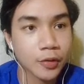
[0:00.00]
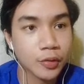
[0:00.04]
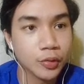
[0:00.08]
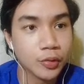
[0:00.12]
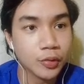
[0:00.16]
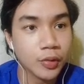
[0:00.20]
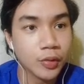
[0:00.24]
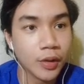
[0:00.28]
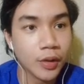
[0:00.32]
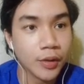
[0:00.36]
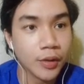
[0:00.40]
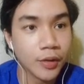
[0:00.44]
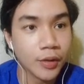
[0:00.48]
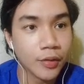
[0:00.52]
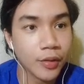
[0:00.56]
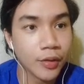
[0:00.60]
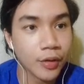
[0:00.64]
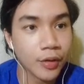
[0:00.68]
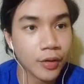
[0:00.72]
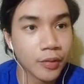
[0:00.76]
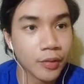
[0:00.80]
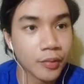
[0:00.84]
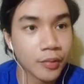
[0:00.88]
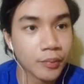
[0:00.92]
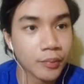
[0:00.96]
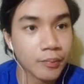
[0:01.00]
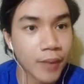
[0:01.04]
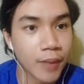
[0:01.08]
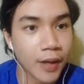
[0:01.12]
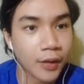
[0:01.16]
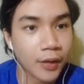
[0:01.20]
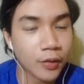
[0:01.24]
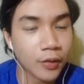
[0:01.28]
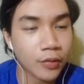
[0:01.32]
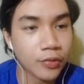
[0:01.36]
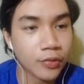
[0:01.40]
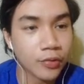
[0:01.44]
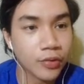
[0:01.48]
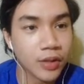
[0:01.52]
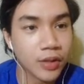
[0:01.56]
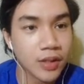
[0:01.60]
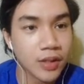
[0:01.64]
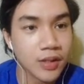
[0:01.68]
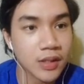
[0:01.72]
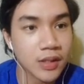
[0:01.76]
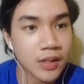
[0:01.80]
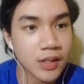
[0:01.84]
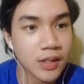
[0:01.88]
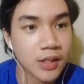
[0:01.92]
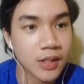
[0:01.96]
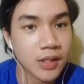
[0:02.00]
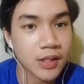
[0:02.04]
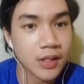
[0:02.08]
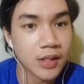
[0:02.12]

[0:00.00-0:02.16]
Oh, another Bangkok City.